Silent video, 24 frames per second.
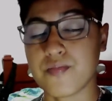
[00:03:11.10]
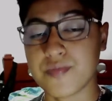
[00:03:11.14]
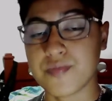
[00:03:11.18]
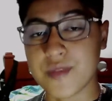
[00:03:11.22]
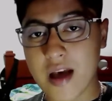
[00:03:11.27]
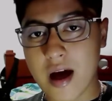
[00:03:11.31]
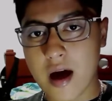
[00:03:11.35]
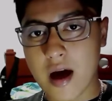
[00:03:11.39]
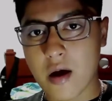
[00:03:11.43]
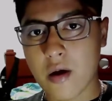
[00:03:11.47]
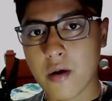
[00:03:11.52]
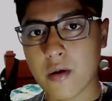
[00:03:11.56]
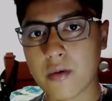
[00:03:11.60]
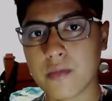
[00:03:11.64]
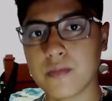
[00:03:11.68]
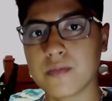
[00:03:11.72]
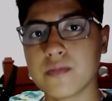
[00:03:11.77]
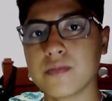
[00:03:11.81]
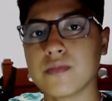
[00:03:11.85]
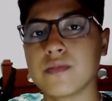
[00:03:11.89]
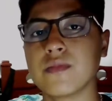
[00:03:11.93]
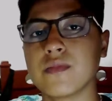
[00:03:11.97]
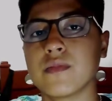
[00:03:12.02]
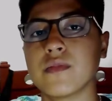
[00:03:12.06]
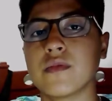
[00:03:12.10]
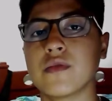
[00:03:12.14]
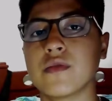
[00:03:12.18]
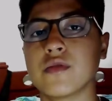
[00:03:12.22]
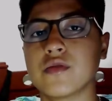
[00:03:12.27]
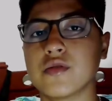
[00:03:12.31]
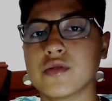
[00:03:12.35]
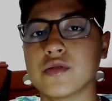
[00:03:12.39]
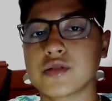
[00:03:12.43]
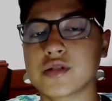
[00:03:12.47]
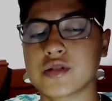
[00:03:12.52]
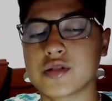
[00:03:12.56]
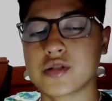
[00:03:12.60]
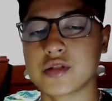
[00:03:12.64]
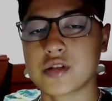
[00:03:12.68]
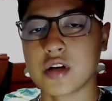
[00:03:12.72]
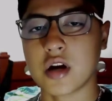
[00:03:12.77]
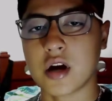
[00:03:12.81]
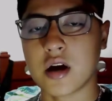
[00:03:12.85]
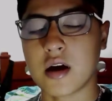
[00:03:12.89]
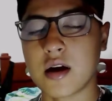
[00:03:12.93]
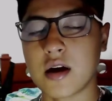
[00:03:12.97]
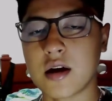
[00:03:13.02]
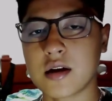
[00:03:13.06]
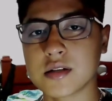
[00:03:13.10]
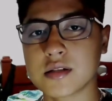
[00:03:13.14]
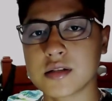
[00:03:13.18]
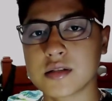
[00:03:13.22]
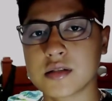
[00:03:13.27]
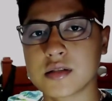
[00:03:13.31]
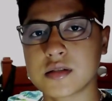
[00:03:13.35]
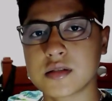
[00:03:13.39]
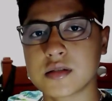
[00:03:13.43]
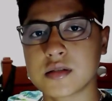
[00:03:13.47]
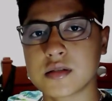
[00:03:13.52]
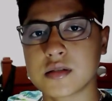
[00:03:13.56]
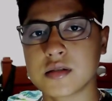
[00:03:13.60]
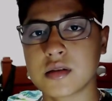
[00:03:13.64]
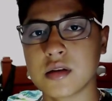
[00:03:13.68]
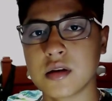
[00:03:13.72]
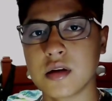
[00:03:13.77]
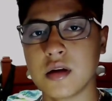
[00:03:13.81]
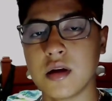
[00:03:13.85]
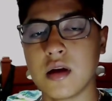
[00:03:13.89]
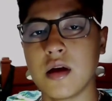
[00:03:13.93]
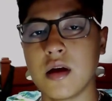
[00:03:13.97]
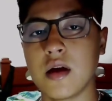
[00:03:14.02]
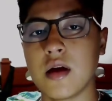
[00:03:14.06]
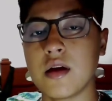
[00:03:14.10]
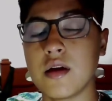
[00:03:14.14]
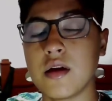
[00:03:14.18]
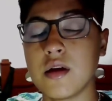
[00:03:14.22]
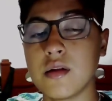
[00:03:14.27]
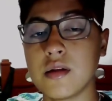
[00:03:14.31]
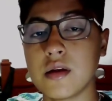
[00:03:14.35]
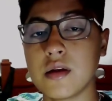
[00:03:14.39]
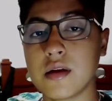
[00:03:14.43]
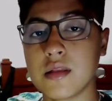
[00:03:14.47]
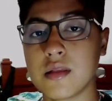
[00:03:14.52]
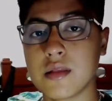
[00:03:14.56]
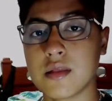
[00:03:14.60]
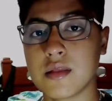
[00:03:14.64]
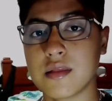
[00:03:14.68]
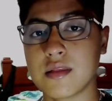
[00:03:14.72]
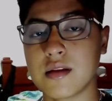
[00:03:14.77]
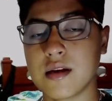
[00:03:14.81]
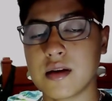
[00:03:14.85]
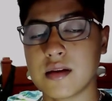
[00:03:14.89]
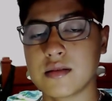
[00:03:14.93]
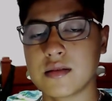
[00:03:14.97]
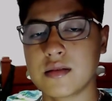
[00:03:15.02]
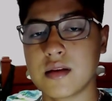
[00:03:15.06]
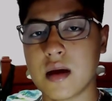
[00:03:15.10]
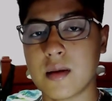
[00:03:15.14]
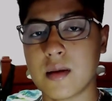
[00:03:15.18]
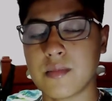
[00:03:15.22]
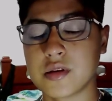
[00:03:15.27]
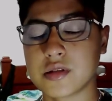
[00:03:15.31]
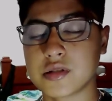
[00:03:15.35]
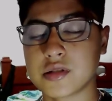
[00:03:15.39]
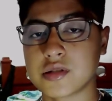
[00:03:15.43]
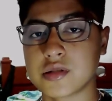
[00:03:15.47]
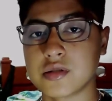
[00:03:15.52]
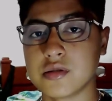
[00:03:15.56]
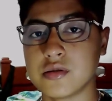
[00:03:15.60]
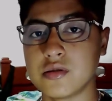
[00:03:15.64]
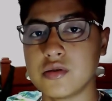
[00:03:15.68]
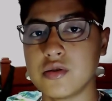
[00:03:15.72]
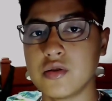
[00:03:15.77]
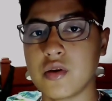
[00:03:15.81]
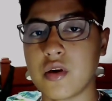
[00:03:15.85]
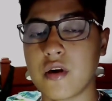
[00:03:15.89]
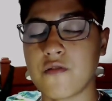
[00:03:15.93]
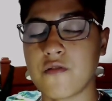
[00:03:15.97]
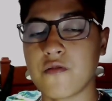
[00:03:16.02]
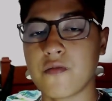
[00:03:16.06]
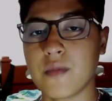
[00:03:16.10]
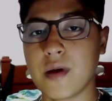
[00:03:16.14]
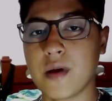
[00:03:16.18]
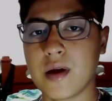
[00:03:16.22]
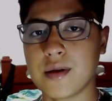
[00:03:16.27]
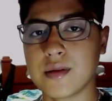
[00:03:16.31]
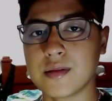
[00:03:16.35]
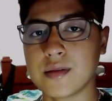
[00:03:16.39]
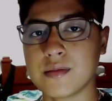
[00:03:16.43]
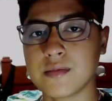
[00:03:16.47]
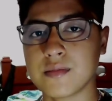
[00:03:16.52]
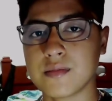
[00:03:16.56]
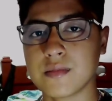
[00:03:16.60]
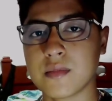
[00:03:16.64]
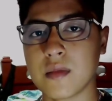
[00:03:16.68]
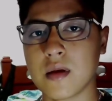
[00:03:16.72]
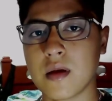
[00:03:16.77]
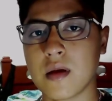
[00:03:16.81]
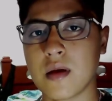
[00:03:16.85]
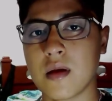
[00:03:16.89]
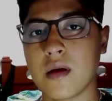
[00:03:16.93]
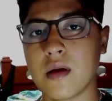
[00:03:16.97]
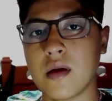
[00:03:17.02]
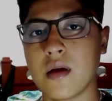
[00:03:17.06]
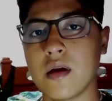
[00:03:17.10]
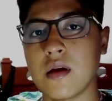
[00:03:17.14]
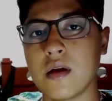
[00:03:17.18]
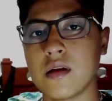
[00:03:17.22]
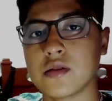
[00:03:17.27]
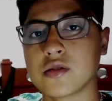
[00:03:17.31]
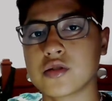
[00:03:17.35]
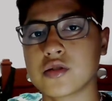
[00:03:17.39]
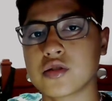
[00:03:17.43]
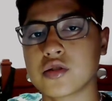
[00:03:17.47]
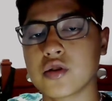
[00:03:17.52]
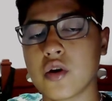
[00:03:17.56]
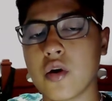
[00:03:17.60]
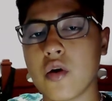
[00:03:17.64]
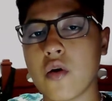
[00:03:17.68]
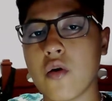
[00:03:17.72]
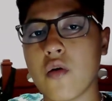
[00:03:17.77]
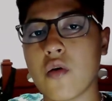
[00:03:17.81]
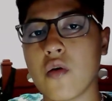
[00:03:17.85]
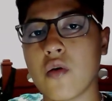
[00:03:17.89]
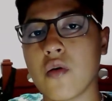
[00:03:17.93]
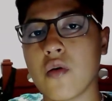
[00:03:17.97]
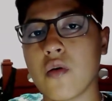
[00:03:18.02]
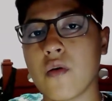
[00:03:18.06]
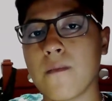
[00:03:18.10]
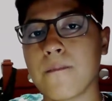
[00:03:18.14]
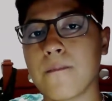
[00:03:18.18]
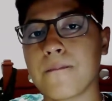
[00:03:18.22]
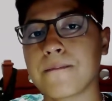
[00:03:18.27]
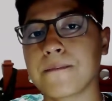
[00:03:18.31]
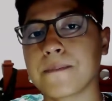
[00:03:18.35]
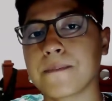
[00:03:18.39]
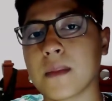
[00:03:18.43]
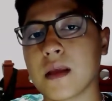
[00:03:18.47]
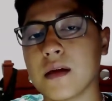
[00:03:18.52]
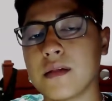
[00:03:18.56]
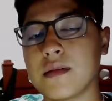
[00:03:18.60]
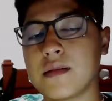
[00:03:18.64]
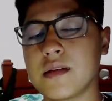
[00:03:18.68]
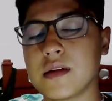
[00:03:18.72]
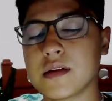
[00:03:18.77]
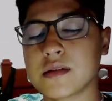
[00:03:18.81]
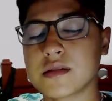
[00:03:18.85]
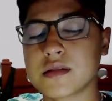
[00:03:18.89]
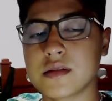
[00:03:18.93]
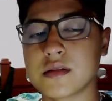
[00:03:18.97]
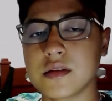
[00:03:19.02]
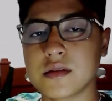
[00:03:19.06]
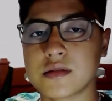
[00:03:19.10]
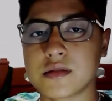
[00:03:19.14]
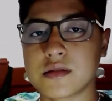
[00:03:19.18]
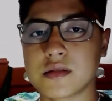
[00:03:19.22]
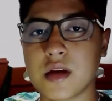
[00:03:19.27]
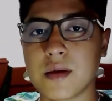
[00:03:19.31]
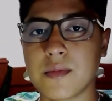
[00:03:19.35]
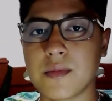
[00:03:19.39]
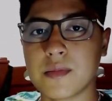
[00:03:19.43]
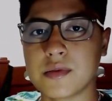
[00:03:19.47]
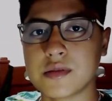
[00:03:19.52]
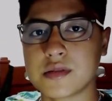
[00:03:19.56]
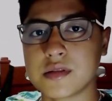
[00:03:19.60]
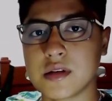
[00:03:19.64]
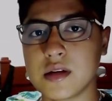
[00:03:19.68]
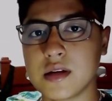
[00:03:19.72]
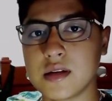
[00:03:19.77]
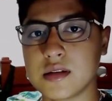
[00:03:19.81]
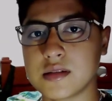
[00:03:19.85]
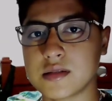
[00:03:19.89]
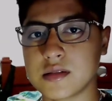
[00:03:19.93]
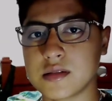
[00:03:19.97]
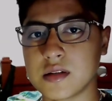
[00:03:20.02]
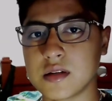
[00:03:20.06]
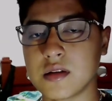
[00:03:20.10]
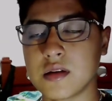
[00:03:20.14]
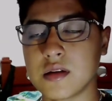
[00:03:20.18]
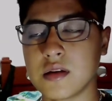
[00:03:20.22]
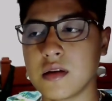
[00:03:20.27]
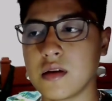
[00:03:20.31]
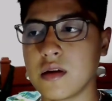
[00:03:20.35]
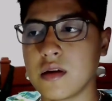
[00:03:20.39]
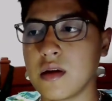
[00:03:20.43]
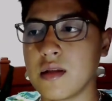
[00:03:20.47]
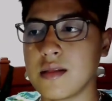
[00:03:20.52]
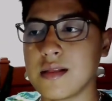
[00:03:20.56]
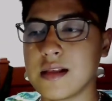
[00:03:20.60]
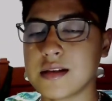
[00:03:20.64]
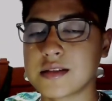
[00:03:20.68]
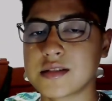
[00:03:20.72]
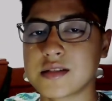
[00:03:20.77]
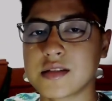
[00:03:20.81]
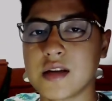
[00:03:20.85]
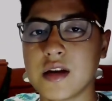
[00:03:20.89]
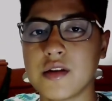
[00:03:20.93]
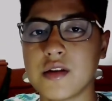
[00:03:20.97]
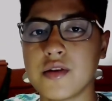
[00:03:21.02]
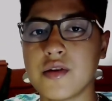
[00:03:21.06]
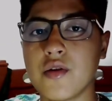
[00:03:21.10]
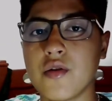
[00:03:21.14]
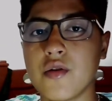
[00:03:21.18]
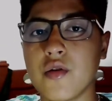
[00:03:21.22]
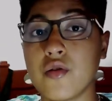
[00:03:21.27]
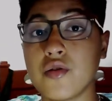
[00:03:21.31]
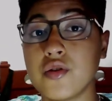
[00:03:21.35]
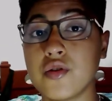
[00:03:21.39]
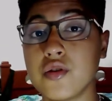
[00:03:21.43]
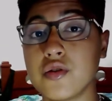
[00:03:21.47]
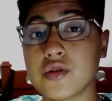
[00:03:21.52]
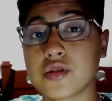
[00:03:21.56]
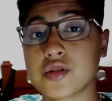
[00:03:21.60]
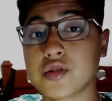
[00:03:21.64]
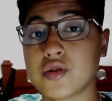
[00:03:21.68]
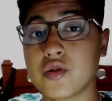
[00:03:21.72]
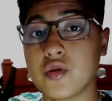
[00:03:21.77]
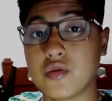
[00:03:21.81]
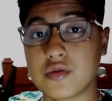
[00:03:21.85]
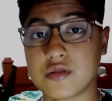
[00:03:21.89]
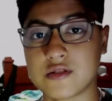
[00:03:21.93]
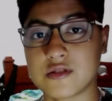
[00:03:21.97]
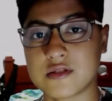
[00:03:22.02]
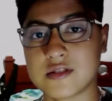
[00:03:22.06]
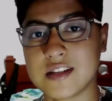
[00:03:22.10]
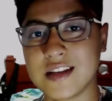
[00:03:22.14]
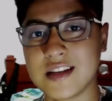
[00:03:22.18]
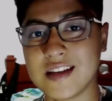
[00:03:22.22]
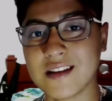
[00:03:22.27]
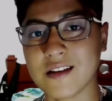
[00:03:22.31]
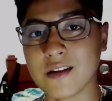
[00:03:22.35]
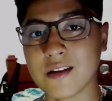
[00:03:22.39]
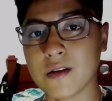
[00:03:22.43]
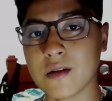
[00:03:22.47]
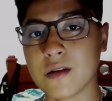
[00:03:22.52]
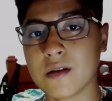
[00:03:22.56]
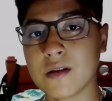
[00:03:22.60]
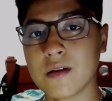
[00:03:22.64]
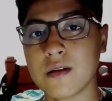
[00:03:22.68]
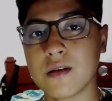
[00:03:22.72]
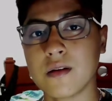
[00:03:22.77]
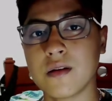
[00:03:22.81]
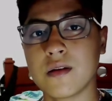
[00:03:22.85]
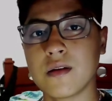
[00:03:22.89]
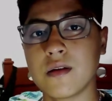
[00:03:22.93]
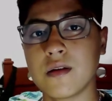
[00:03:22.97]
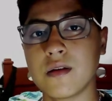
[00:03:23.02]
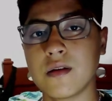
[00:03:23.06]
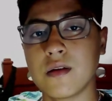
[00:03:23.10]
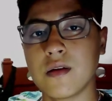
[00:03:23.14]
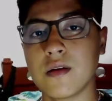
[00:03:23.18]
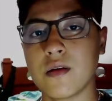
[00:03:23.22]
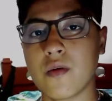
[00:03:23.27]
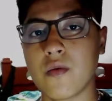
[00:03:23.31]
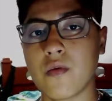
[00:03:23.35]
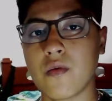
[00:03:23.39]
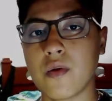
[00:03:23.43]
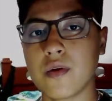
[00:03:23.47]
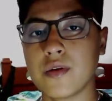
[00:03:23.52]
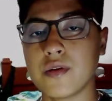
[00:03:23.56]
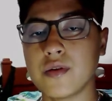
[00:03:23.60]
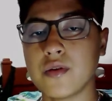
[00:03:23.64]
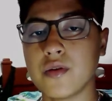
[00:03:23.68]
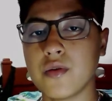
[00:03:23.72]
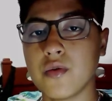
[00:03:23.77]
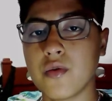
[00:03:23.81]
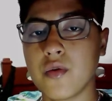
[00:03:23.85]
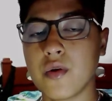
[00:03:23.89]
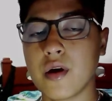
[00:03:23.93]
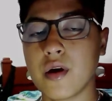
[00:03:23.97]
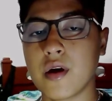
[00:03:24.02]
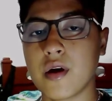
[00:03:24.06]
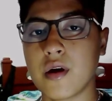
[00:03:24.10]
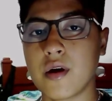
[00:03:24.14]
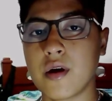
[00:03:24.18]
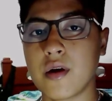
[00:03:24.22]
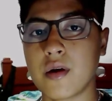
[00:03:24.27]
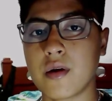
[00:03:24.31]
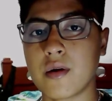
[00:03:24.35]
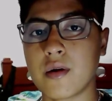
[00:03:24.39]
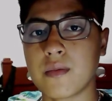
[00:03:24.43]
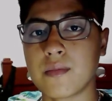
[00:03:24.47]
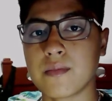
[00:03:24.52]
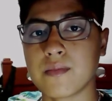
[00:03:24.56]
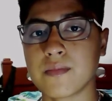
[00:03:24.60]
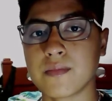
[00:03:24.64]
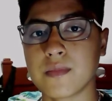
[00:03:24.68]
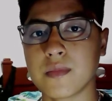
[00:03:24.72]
now to start healing that damage you have made. So this step is easy. Let's say you used to steal when you were,